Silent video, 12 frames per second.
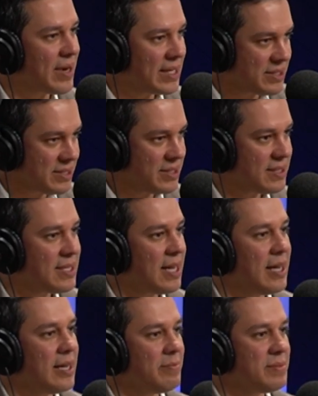Gretchen
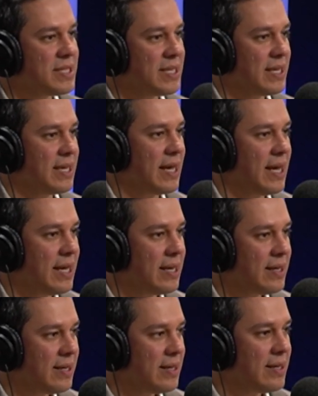time to
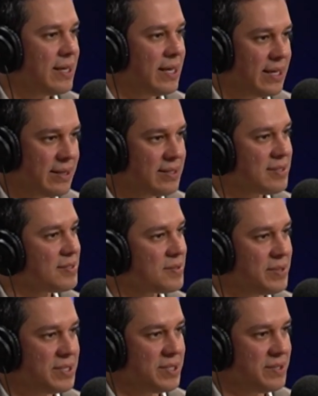get, hey, this
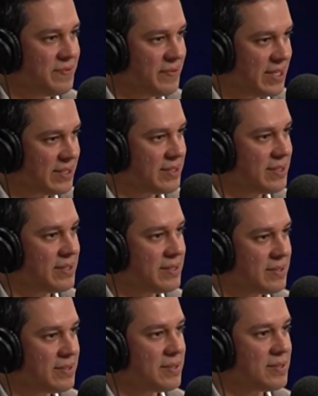is what G-Face
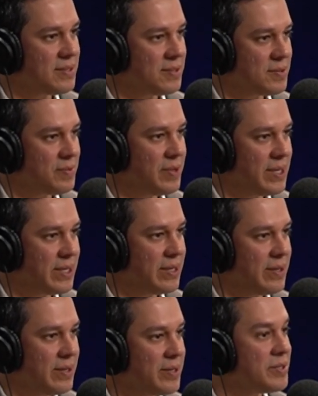is, this is what
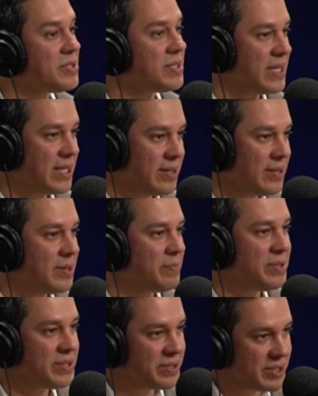your seat, your
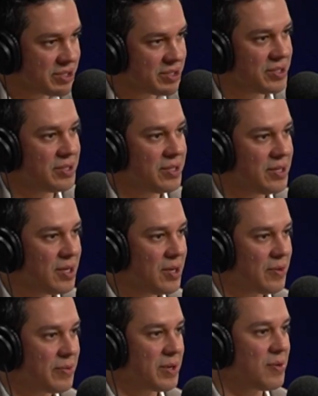position
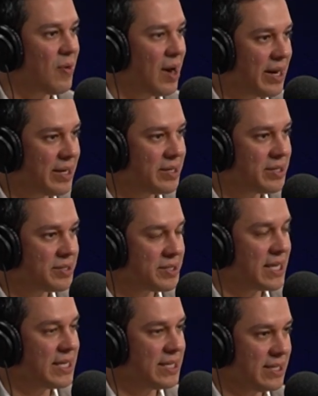
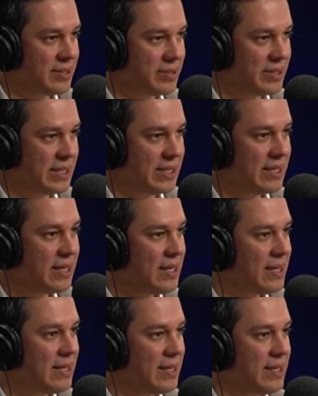requires ideally?
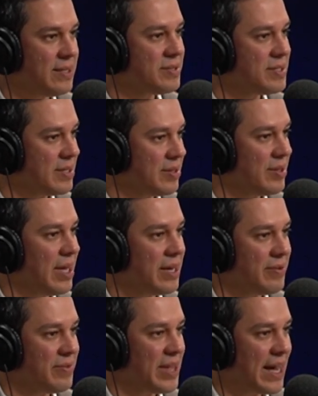Is there a
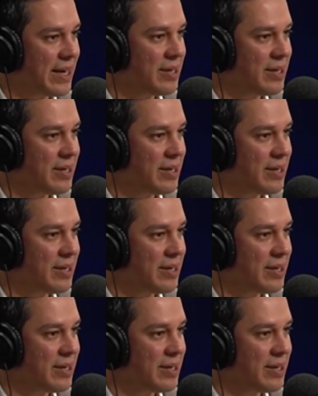lot of